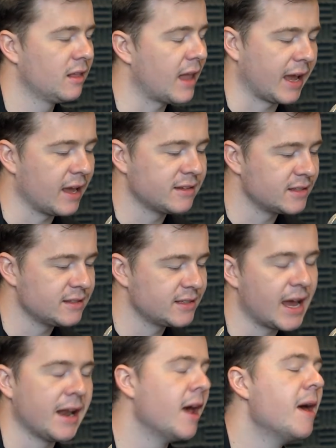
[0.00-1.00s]
Like it's
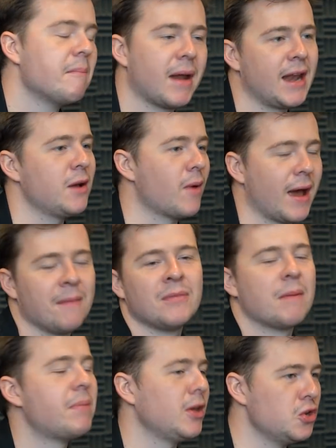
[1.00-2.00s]
insane. But anyway,
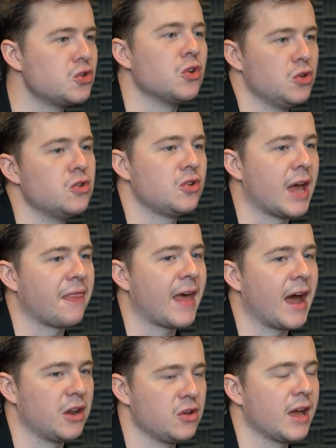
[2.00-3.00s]
you get
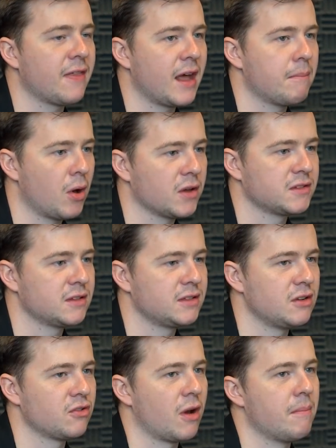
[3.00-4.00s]
that imposter
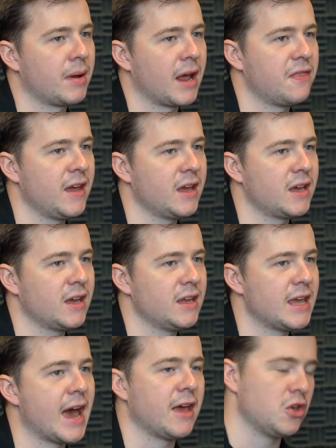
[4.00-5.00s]
syndrome. But I think,
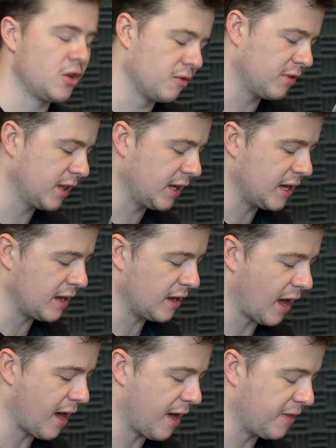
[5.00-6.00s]
you can really,
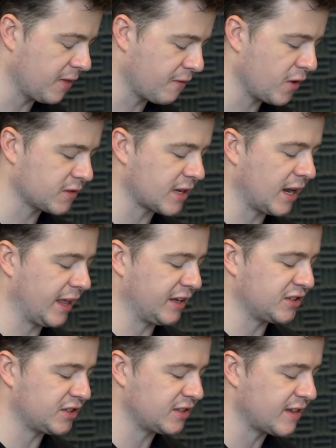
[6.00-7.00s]
I think the first kind of like
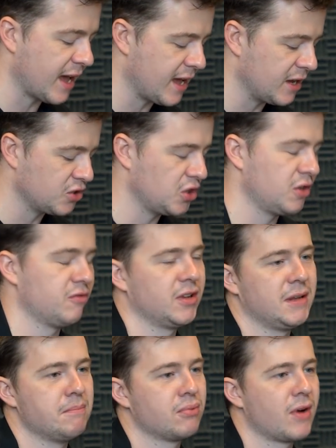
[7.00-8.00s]
stage you can
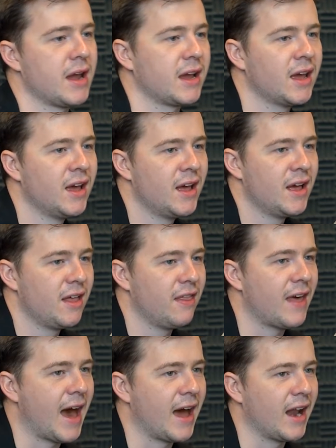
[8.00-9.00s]
really break
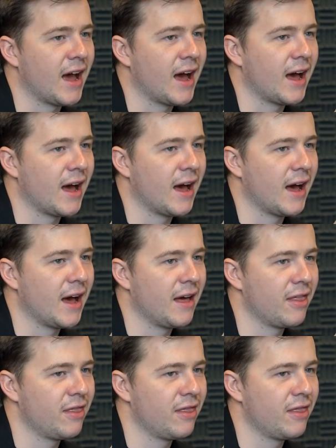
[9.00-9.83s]
that kind